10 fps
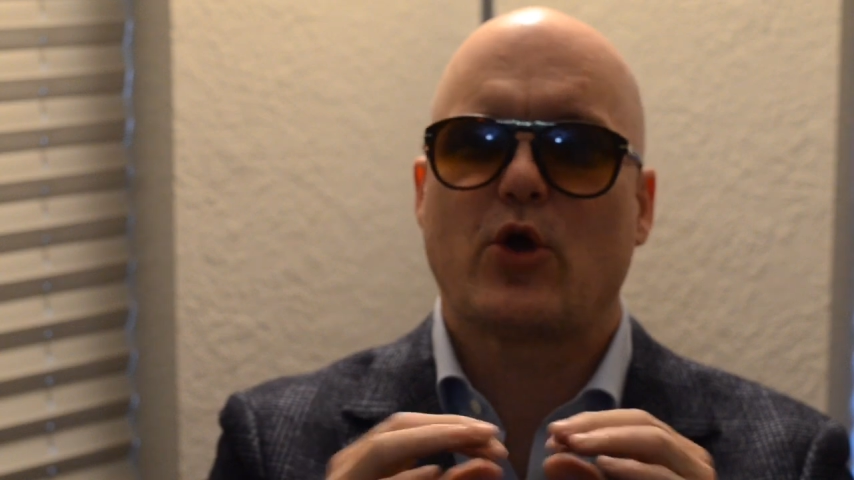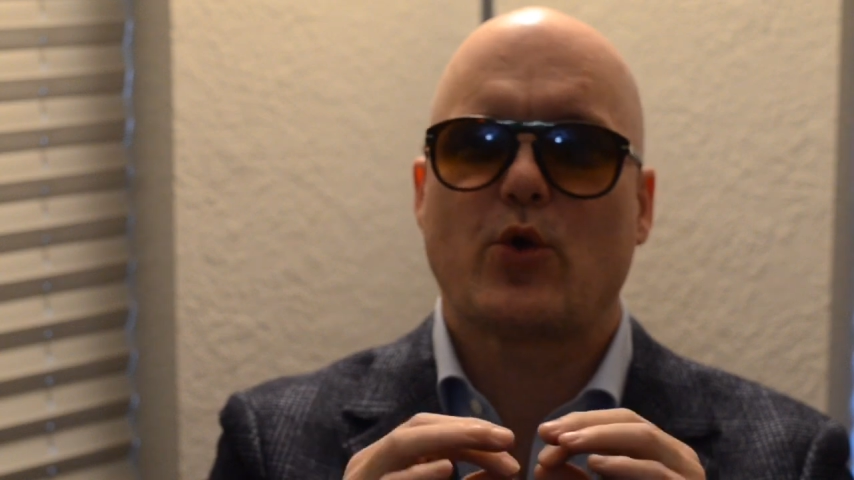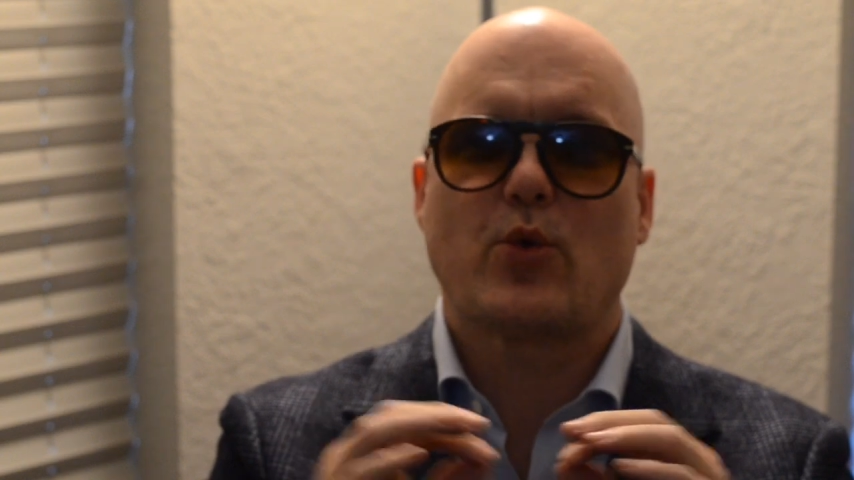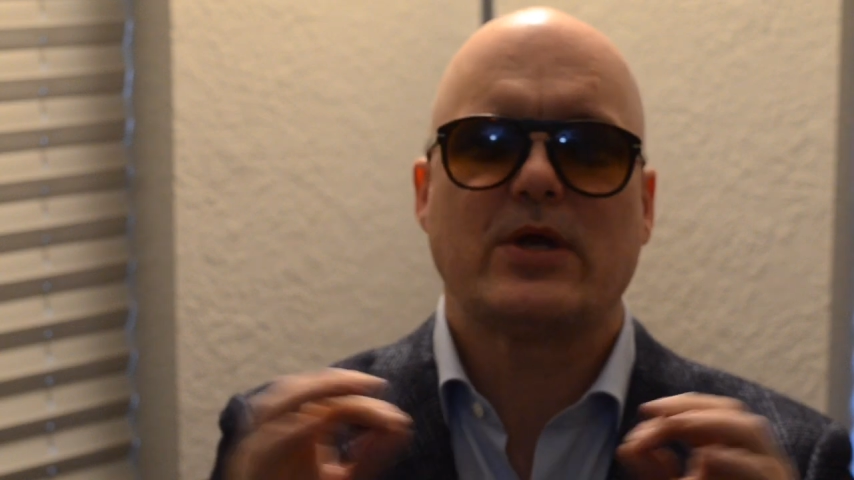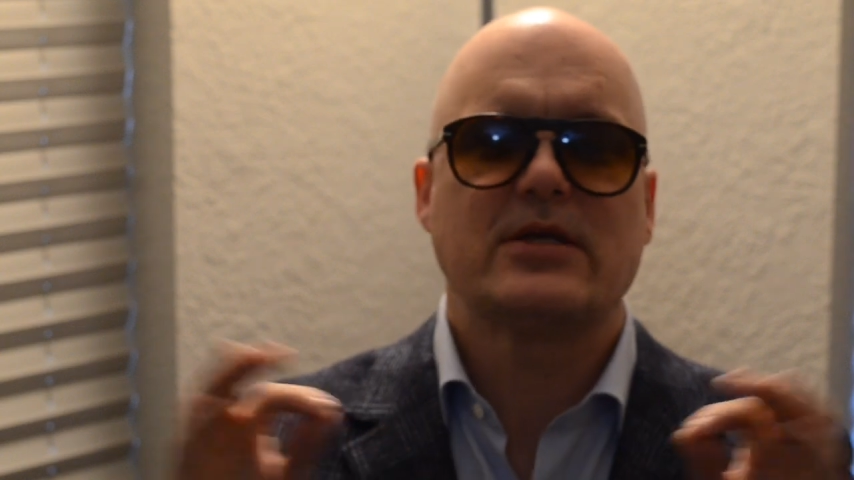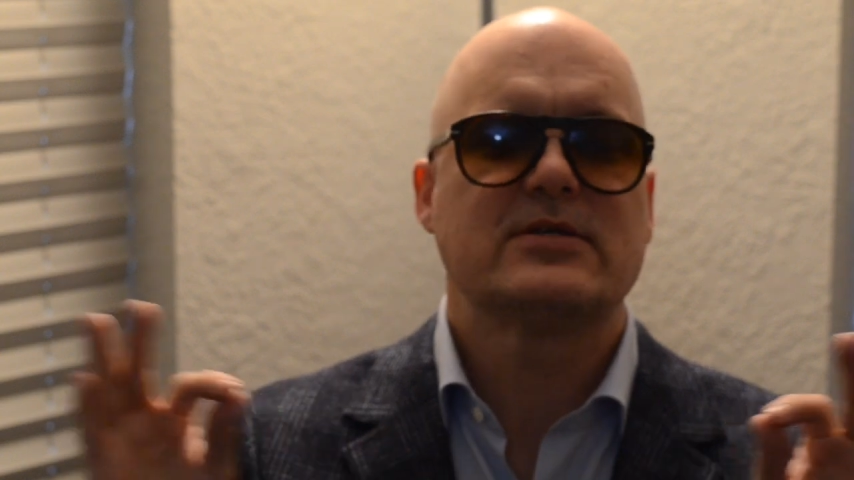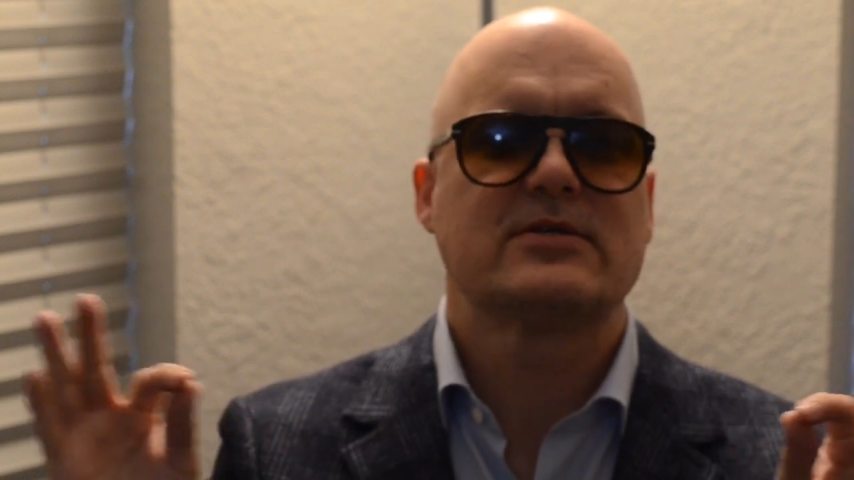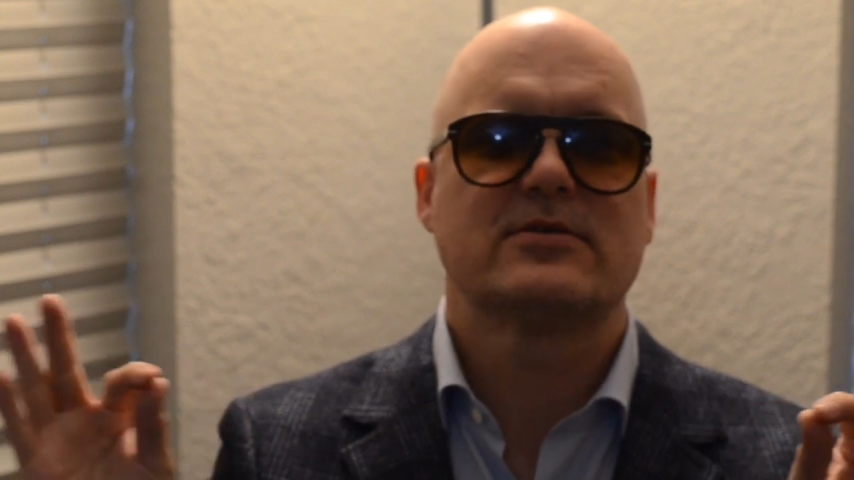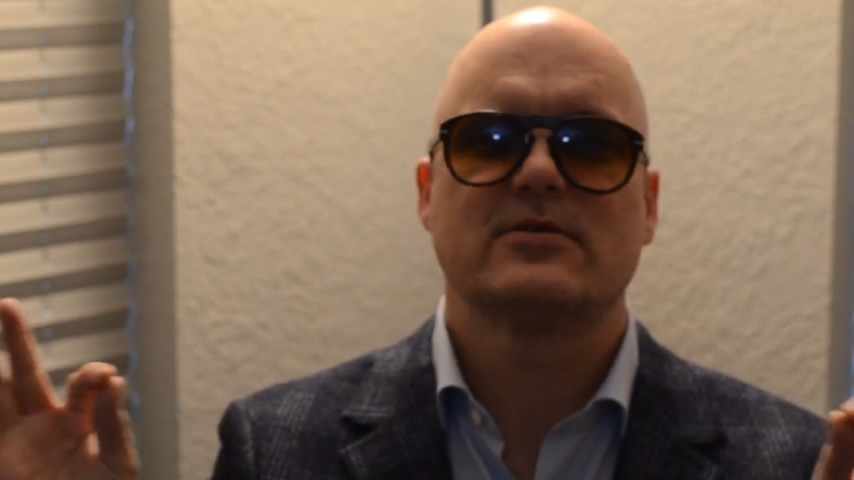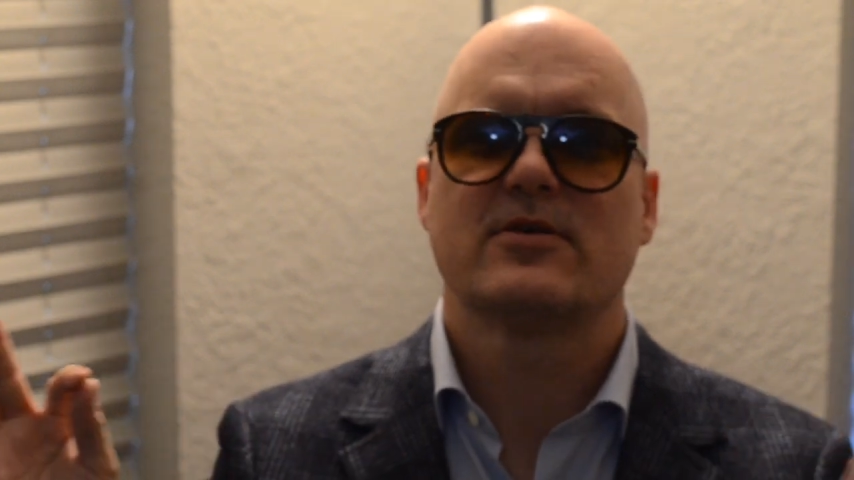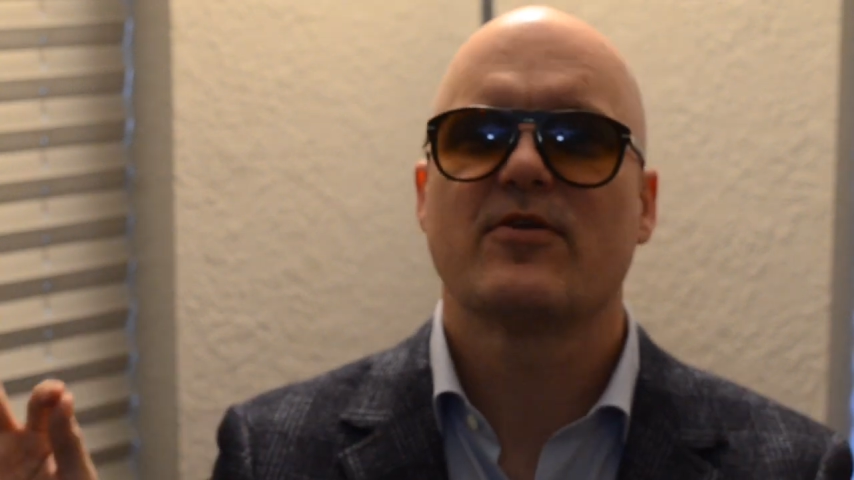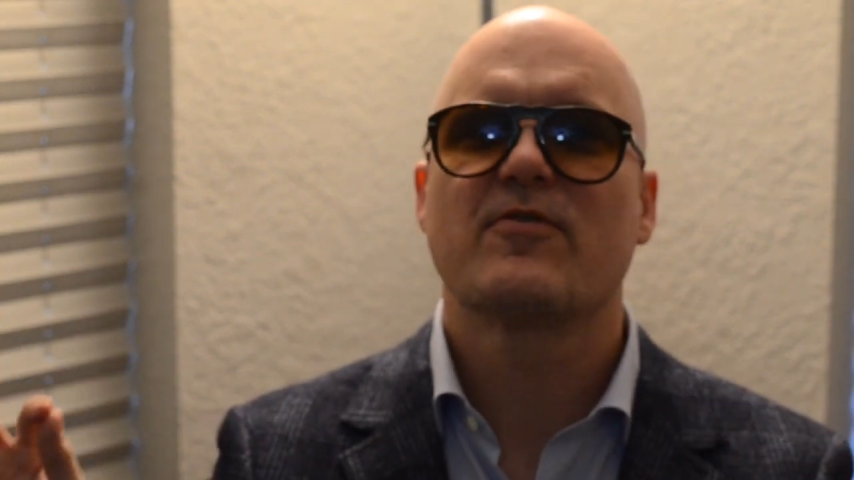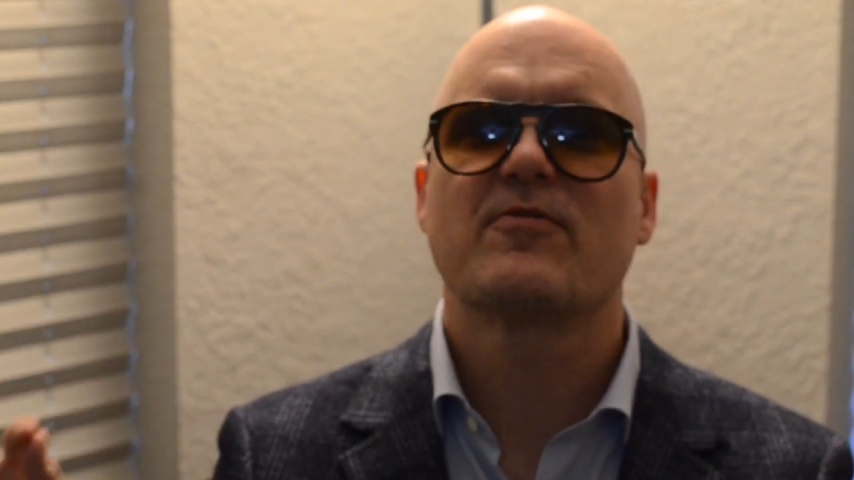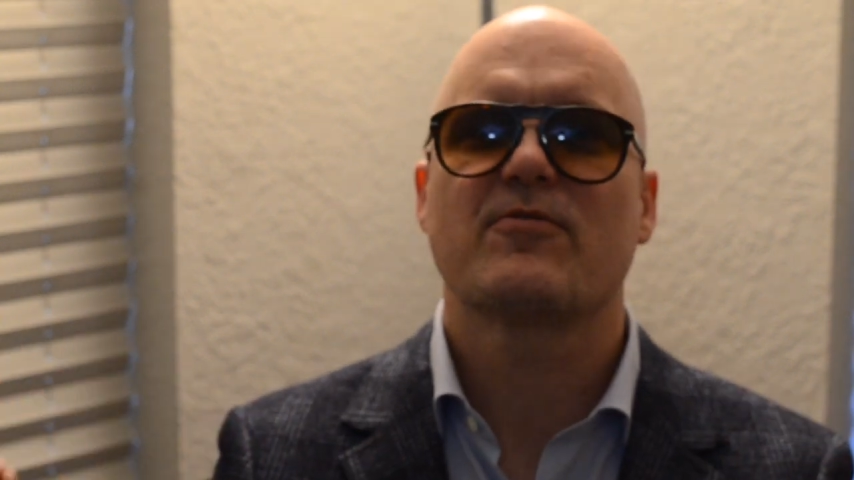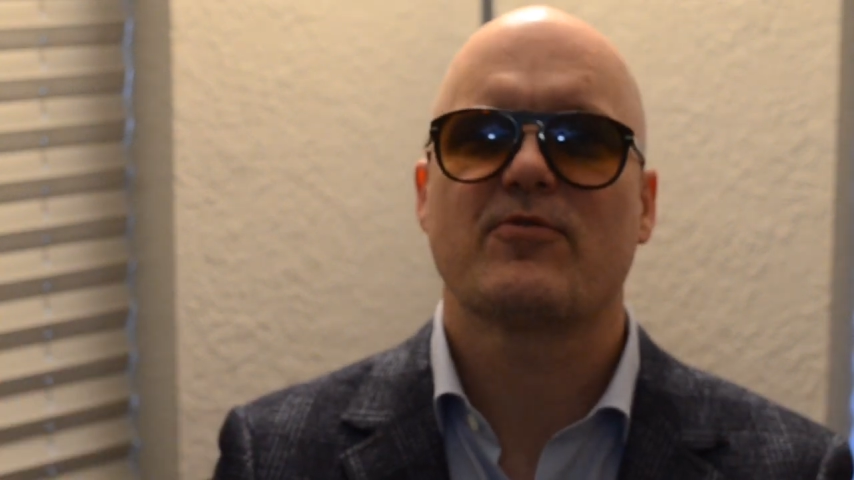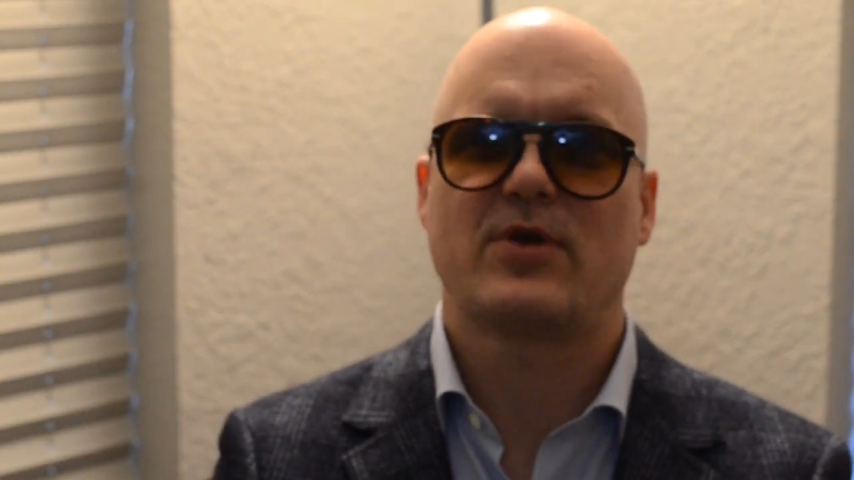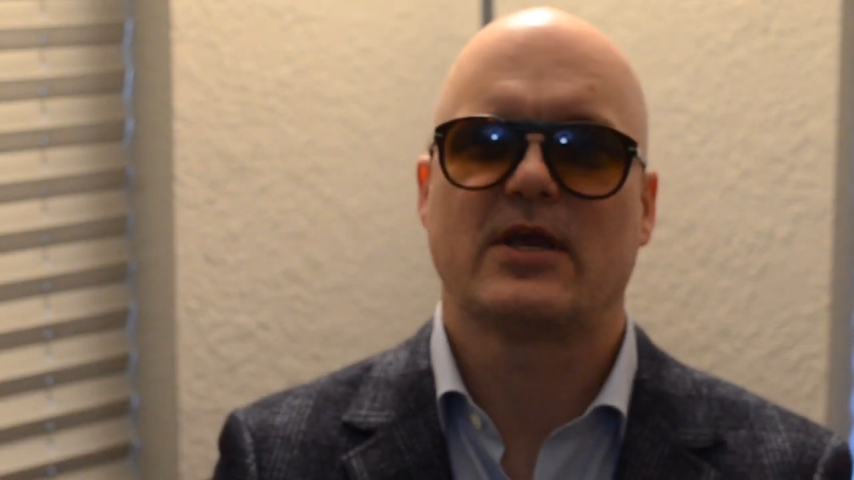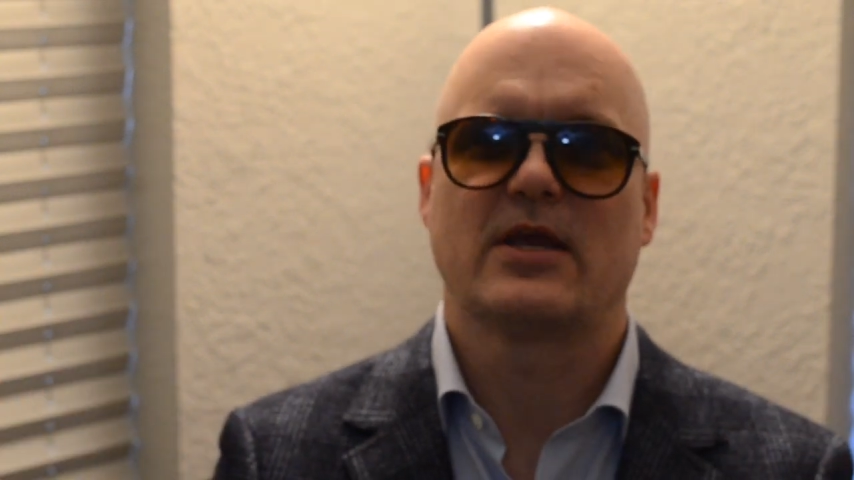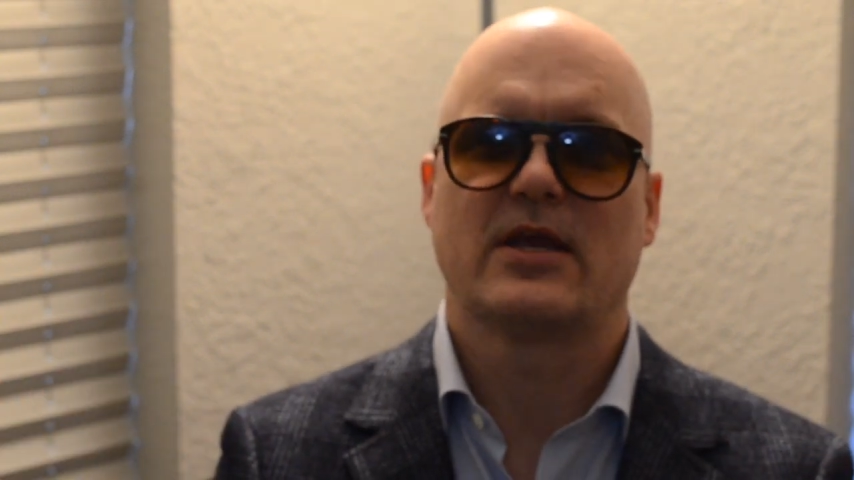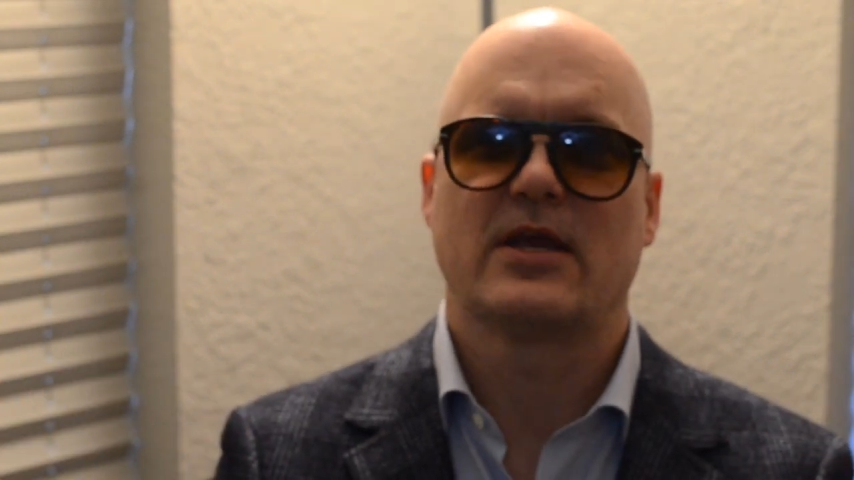crease free.